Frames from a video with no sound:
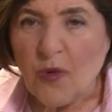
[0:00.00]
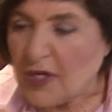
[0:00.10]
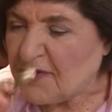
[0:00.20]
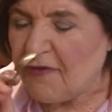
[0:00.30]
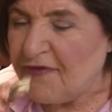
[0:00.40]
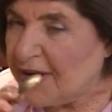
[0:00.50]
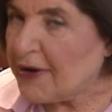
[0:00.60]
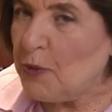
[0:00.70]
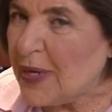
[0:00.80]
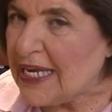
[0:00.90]
where it's
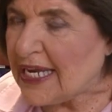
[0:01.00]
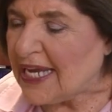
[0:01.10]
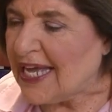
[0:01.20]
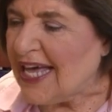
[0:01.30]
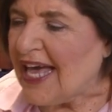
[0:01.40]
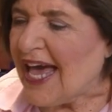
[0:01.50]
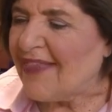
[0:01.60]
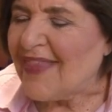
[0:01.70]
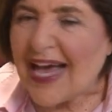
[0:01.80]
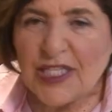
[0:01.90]
very windy
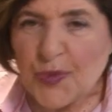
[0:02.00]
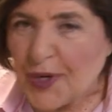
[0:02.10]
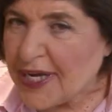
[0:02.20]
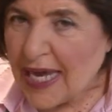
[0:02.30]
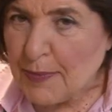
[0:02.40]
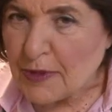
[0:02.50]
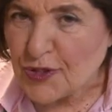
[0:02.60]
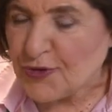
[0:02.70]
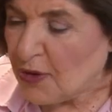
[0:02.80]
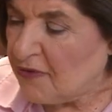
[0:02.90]
and that's where
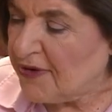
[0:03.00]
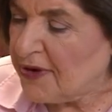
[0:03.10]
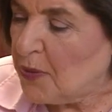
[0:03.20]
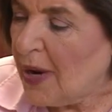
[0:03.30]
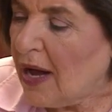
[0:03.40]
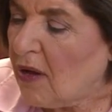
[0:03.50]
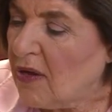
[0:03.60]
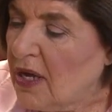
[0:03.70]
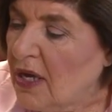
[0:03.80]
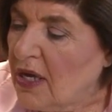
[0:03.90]
capers grow very well.
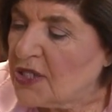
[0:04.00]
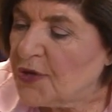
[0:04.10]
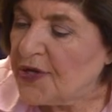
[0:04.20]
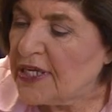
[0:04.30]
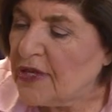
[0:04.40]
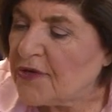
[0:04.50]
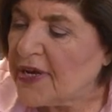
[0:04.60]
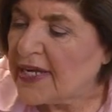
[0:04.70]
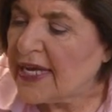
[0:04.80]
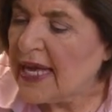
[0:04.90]
So you can either
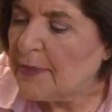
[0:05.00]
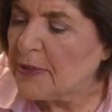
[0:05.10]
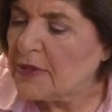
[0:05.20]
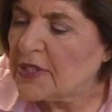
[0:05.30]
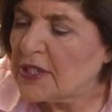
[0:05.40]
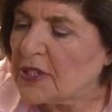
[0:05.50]
get capers in